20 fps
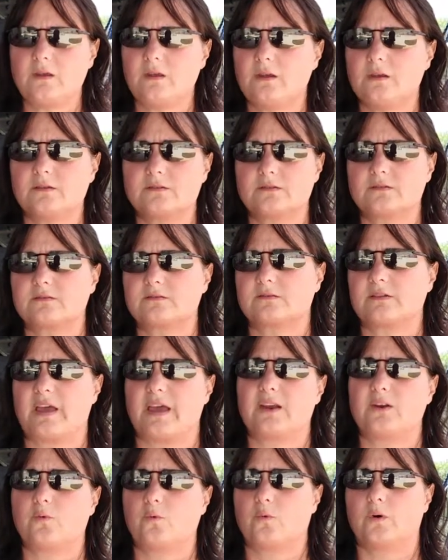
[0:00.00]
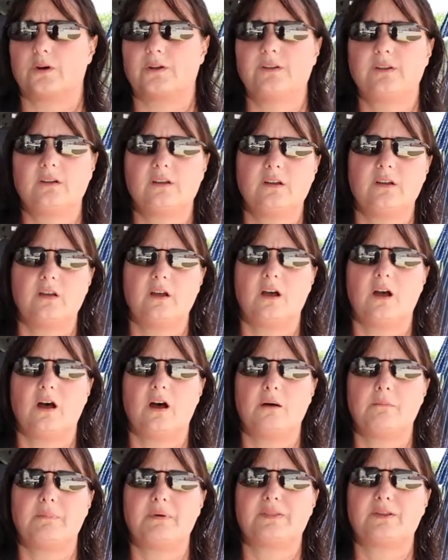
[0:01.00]
is Candlewood,
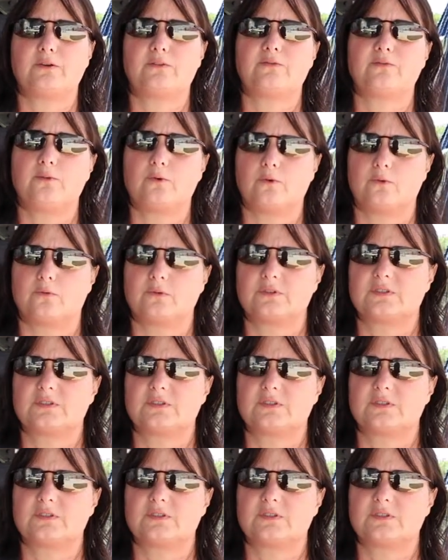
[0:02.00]
um, but they're full.